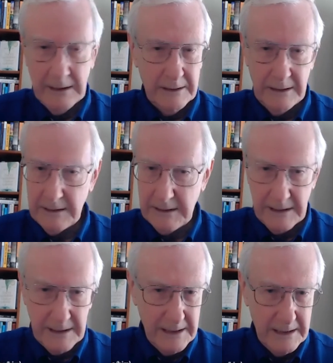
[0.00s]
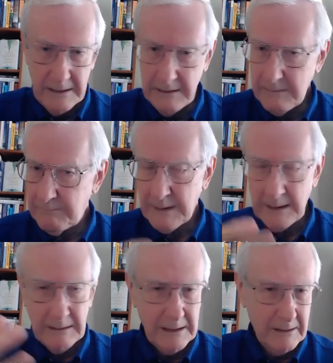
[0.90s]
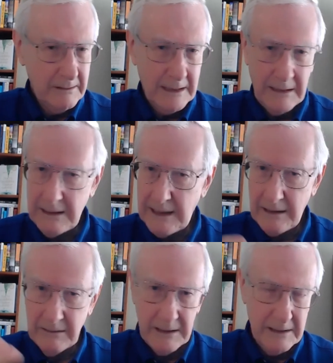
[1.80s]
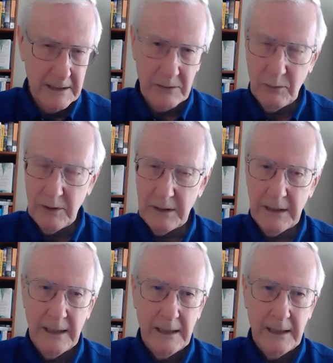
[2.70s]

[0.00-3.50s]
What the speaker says: just to see, how does this work?